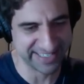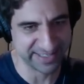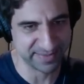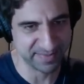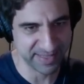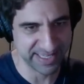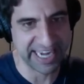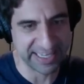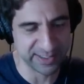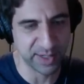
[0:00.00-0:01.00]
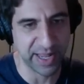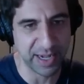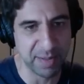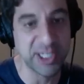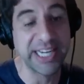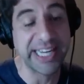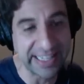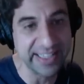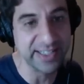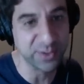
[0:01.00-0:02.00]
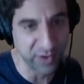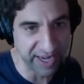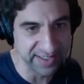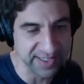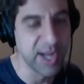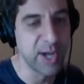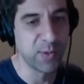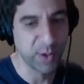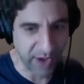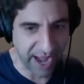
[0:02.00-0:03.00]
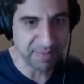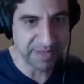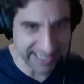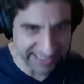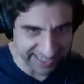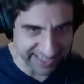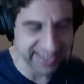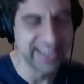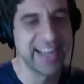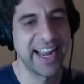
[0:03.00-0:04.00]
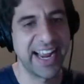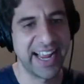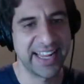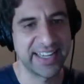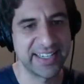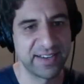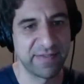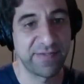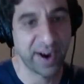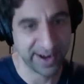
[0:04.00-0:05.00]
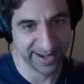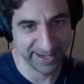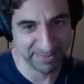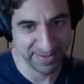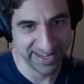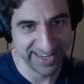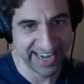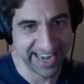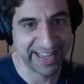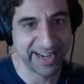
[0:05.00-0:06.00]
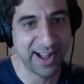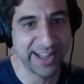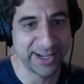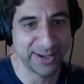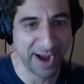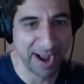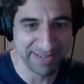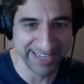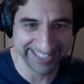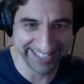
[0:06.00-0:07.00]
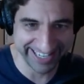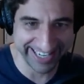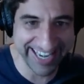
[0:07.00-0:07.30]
This is kids. So a bunch of Ethan's friends will grab Ethan and fart on him, and they call it crop dusting.